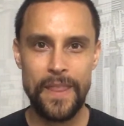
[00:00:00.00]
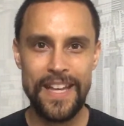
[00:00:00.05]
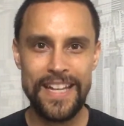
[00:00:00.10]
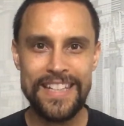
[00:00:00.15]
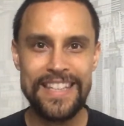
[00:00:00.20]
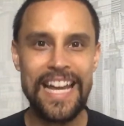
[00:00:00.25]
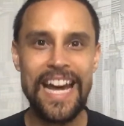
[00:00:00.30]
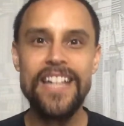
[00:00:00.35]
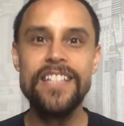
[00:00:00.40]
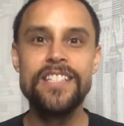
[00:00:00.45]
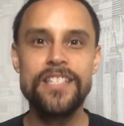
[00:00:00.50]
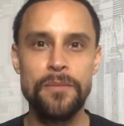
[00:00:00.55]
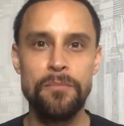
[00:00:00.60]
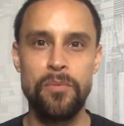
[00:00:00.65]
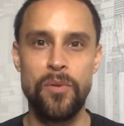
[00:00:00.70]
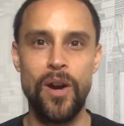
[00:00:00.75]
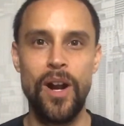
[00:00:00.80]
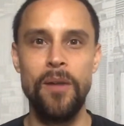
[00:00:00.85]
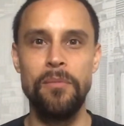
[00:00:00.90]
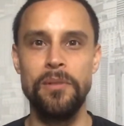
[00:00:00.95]
That's a
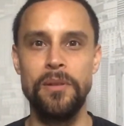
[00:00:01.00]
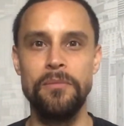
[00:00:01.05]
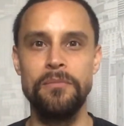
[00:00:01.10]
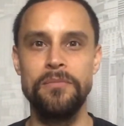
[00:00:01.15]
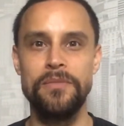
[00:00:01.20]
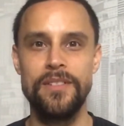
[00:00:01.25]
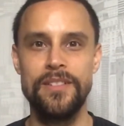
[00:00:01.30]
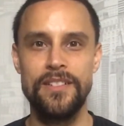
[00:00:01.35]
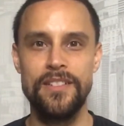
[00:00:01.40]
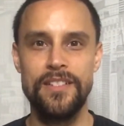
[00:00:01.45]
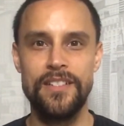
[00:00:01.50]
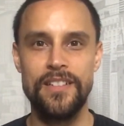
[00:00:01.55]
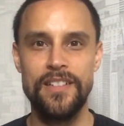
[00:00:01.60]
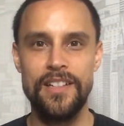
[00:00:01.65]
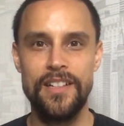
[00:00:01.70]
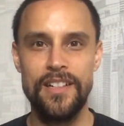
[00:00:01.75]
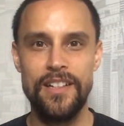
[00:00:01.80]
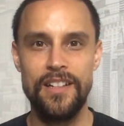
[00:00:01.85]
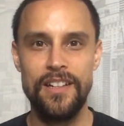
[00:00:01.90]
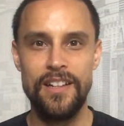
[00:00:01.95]
problem.
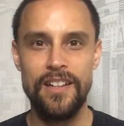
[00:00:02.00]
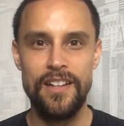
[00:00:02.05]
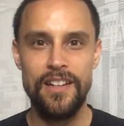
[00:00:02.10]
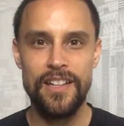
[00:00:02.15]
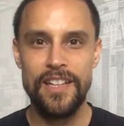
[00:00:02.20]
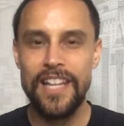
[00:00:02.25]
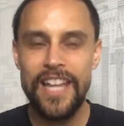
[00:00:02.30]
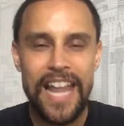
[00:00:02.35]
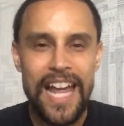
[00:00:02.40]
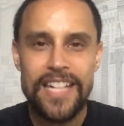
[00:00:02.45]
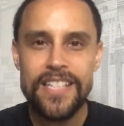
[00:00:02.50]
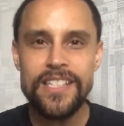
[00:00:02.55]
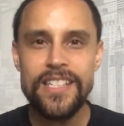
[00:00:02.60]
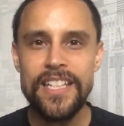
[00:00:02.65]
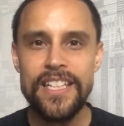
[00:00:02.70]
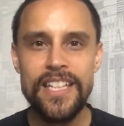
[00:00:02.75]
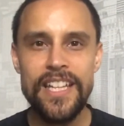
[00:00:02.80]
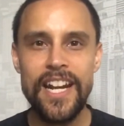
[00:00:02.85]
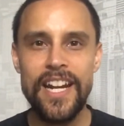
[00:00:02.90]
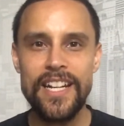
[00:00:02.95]
The last
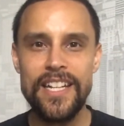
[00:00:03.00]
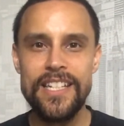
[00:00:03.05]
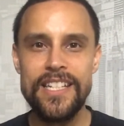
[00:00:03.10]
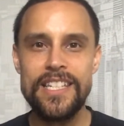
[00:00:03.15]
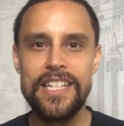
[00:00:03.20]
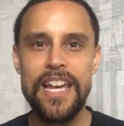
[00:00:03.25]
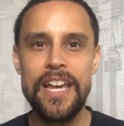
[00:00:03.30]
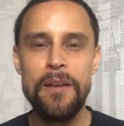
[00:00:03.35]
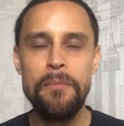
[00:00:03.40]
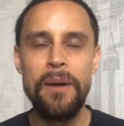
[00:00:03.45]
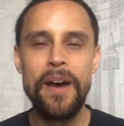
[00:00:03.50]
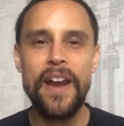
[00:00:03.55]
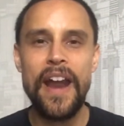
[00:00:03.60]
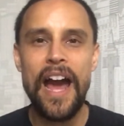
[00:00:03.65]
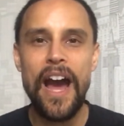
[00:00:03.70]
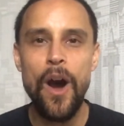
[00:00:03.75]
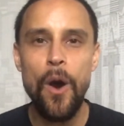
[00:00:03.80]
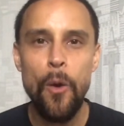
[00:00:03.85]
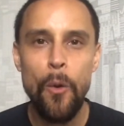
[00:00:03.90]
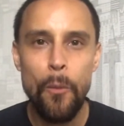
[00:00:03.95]
thing that I can say about
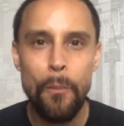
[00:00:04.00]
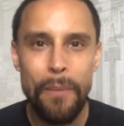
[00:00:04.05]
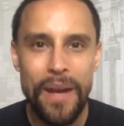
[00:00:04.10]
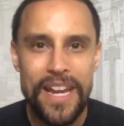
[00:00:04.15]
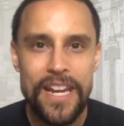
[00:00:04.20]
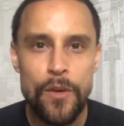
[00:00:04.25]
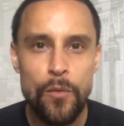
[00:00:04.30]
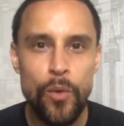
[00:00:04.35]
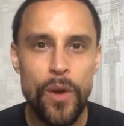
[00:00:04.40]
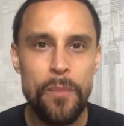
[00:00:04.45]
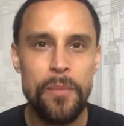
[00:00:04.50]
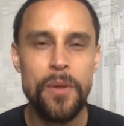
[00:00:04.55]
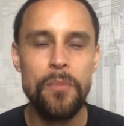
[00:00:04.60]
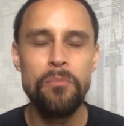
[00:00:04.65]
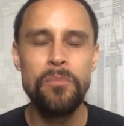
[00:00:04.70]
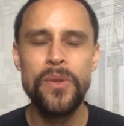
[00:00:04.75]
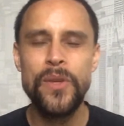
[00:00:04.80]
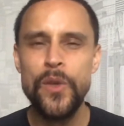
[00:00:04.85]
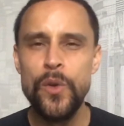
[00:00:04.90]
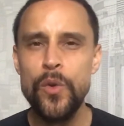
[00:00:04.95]
how men and women
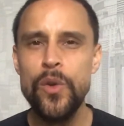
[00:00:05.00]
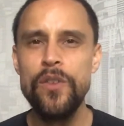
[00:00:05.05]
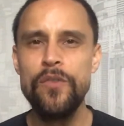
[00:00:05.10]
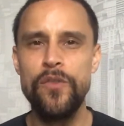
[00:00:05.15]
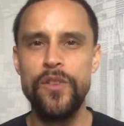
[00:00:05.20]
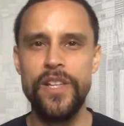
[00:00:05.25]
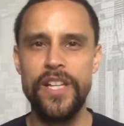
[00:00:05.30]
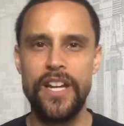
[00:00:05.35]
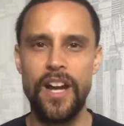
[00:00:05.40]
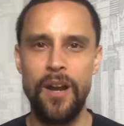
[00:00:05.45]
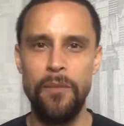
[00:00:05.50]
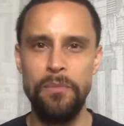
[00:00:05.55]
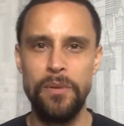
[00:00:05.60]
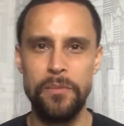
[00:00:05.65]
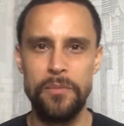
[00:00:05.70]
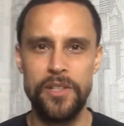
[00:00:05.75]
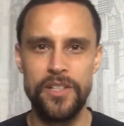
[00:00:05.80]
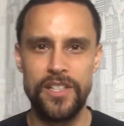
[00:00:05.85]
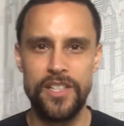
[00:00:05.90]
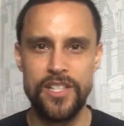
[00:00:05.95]
beautifully
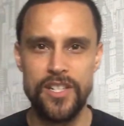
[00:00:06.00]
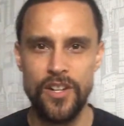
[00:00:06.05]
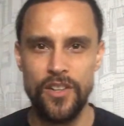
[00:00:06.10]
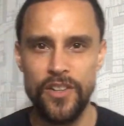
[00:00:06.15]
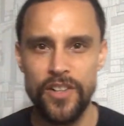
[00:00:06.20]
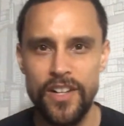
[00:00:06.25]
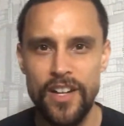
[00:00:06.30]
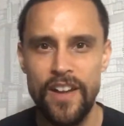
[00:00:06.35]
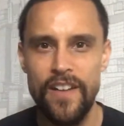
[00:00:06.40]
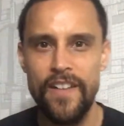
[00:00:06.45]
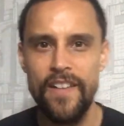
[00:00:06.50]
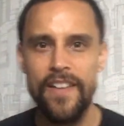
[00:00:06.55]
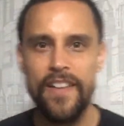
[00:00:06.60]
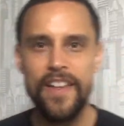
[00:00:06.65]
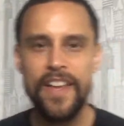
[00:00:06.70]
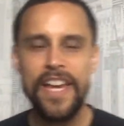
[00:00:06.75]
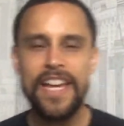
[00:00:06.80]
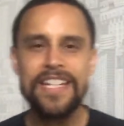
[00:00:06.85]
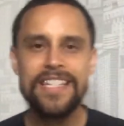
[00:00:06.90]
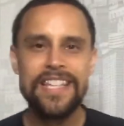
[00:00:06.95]
complement each other
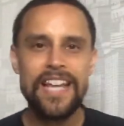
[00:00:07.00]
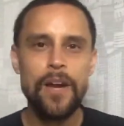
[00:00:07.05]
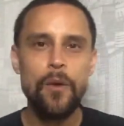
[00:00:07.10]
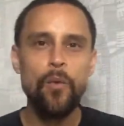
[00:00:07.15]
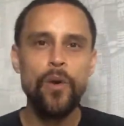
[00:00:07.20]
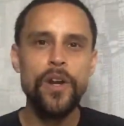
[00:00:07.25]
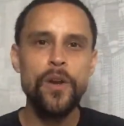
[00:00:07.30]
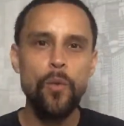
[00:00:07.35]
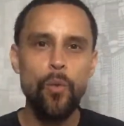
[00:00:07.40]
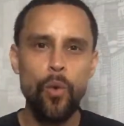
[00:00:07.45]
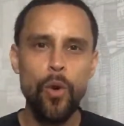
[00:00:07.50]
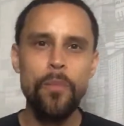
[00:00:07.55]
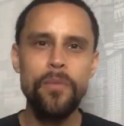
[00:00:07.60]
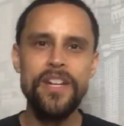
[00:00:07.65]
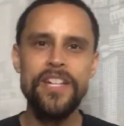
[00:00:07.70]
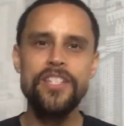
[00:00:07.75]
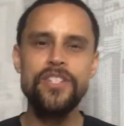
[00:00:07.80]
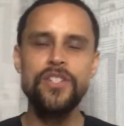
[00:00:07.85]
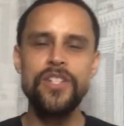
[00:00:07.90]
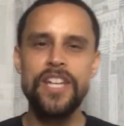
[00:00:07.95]
is that when a woman
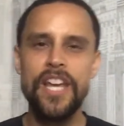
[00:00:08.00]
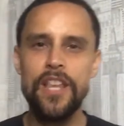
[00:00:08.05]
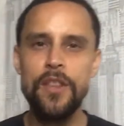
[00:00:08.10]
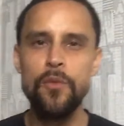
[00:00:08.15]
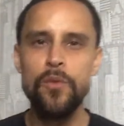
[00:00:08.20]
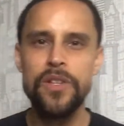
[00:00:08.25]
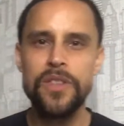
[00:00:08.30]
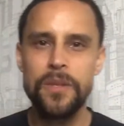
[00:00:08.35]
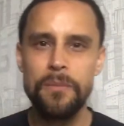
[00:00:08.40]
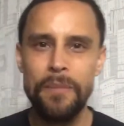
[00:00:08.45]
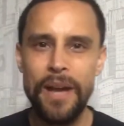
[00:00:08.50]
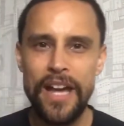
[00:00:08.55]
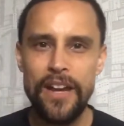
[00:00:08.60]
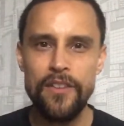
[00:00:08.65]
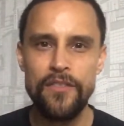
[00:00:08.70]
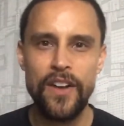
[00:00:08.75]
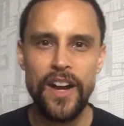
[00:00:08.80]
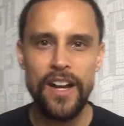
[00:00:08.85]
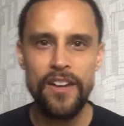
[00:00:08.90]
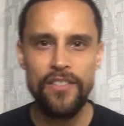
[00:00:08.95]
is together with a man
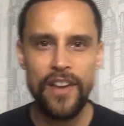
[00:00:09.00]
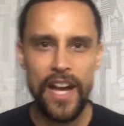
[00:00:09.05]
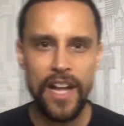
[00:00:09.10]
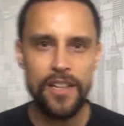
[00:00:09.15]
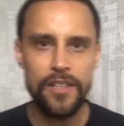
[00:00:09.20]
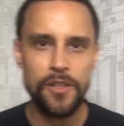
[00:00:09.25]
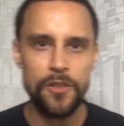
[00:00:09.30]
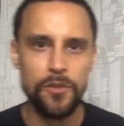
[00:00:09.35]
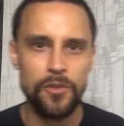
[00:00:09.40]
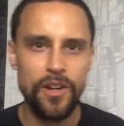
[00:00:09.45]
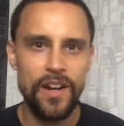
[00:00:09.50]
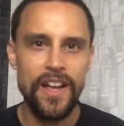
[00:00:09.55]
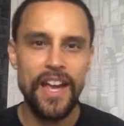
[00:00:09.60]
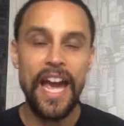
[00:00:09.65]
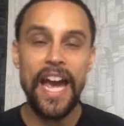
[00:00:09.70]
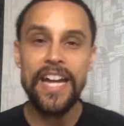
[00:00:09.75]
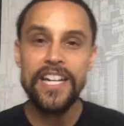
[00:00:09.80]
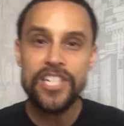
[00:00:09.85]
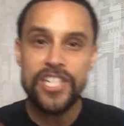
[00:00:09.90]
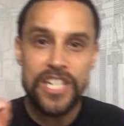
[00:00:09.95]
of high value,
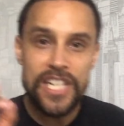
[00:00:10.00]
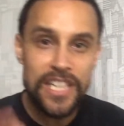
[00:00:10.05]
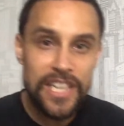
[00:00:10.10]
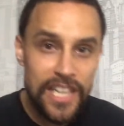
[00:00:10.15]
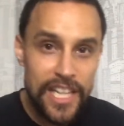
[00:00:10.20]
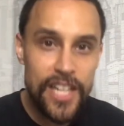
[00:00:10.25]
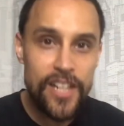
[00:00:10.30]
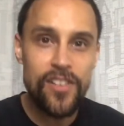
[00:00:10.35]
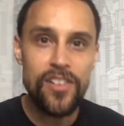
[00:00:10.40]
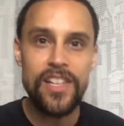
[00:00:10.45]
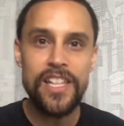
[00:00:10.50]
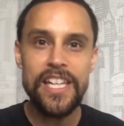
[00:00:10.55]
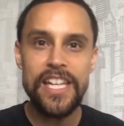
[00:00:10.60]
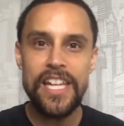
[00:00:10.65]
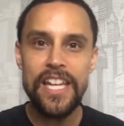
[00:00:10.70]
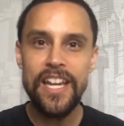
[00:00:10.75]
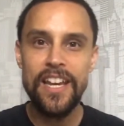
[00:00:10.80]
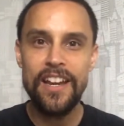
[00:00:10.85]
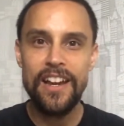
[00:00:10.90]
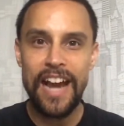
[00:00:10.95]
and she
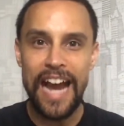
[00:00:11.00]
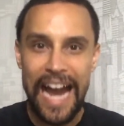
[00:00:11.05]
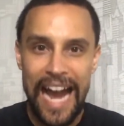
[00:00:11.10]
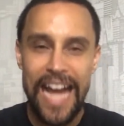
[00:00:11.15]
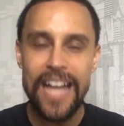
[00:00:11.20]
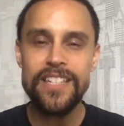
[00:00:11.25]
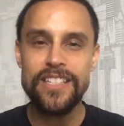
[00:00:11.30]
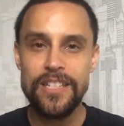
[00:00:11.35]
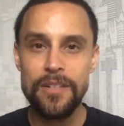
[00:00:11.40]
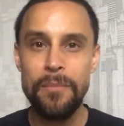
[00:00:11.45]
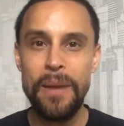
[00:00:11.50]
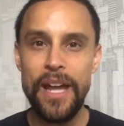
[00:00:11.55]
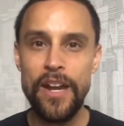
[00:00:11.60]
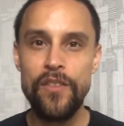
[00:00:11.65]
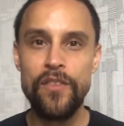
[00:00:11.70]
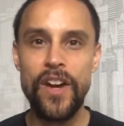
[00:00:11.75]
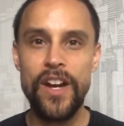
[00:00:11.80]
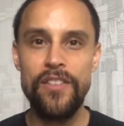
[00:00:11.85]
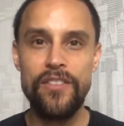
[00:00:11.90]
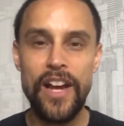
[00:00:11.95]
literally has a man
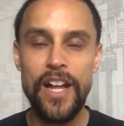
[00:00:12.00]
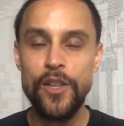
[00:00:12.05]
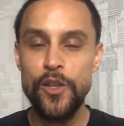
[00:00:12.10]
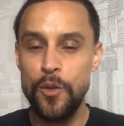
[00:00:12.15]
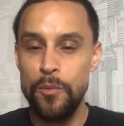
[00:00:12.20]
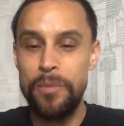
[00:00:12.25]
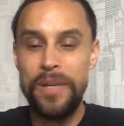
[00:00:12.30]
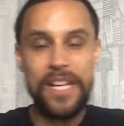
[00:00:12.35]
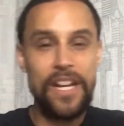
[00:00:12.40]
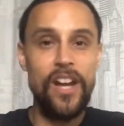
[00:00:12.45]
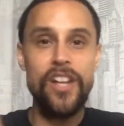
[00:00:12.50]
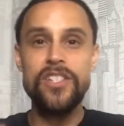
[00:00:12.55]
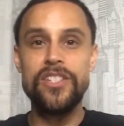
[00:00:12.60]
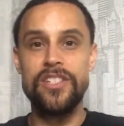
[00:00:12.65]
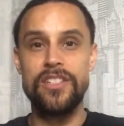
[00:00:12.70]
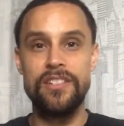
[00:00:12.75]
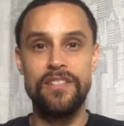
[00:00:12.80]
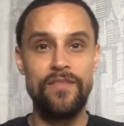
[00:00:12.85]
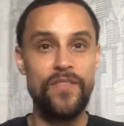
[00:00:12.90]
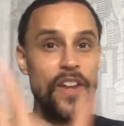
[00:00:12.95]
of high value
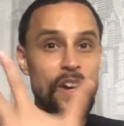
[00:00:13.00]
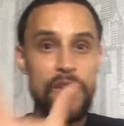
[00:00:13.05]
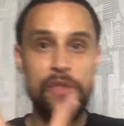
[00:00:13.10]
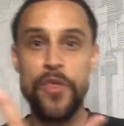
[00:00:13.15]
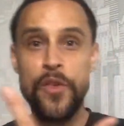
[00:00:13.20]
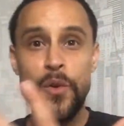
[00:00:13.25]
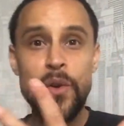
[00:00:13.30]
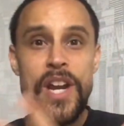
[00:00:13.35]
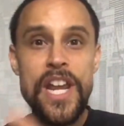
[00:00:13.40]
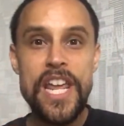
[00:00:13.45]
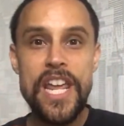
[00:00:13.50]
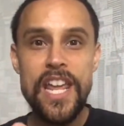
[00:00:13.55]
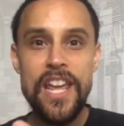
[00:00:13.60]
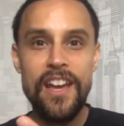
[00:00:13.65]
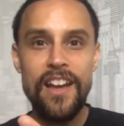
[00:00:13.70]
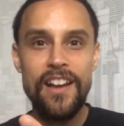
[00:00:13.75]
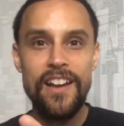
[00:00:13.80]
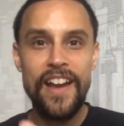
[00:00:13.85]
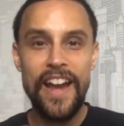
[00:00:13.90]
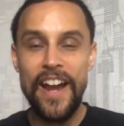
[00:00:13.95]
because they're
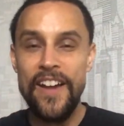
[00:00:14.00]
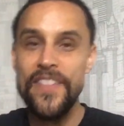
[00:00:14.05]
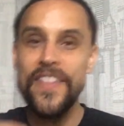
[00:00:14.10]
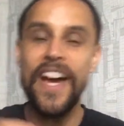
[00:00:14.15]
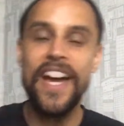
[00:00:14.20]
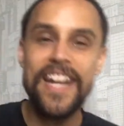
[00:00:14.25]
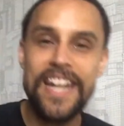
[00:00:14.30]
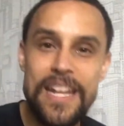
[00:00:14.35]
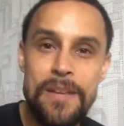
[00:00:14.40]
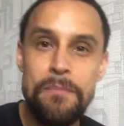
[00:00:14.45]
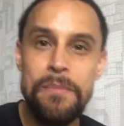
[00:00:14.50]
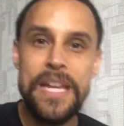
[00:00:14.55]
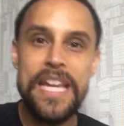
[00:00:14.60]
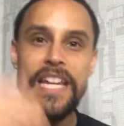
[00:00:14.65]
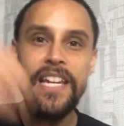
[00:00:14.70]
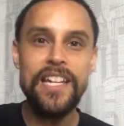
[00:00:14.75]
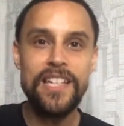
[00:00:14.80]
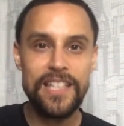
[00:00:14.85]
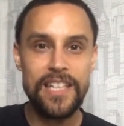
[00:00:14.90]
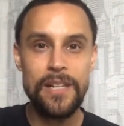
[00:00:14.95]
three, and that
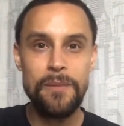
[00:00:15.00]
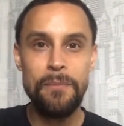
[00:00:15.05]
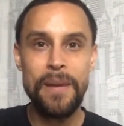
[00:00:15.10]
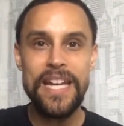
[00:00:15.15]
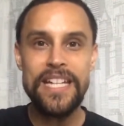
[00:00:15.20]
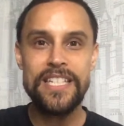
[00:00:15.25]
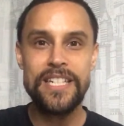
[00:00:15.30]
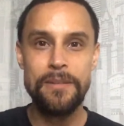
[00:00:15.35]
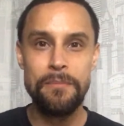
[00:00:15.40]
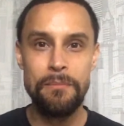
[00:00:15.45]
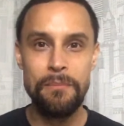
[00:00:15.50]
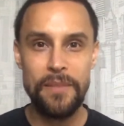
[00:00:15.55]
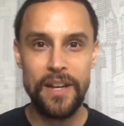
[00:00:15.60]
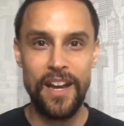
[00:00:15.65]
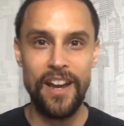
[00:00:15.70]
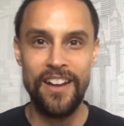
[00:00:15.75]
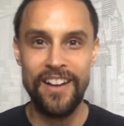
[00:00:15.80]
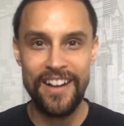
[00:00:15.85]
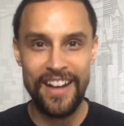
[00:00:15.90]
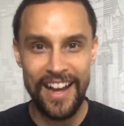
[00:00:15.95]
immediately makes him
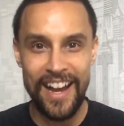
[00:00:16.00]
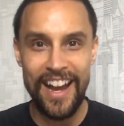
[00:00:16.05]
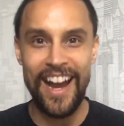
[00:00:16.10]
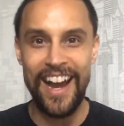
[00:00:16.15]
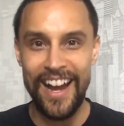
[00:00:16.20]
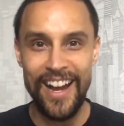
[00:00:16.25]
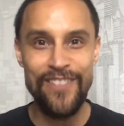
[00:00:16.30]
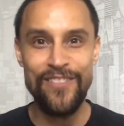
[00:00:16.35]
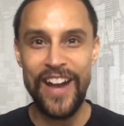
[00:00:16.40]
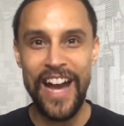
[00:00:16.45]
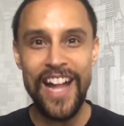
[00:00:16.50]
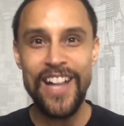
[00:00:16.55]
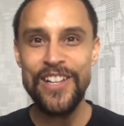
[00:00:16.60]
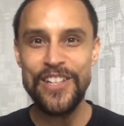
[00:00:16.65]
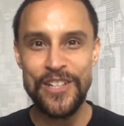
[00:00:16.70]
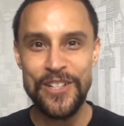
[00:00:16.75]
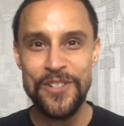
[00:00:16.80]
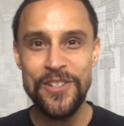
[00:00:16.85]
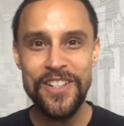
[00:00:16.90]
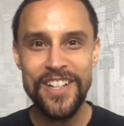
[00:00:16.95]
a high
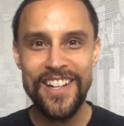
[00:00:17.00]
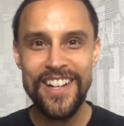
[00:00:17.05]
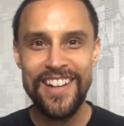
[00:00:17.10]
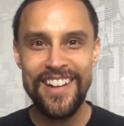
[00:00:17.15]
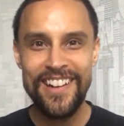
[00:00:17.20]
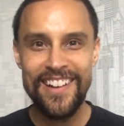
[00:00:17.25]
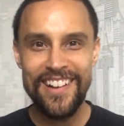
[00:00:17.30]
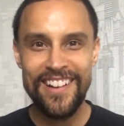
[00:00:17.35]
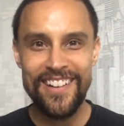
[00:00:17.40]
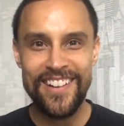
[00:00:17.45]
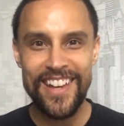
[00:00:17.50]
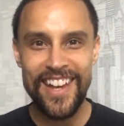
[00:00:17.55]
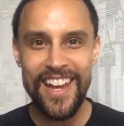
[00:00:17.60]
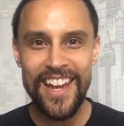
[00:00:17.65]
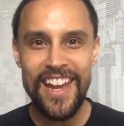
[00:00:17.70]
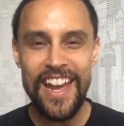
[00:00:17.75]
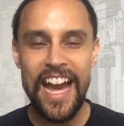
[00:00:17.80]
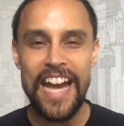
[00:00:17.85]
value, okay?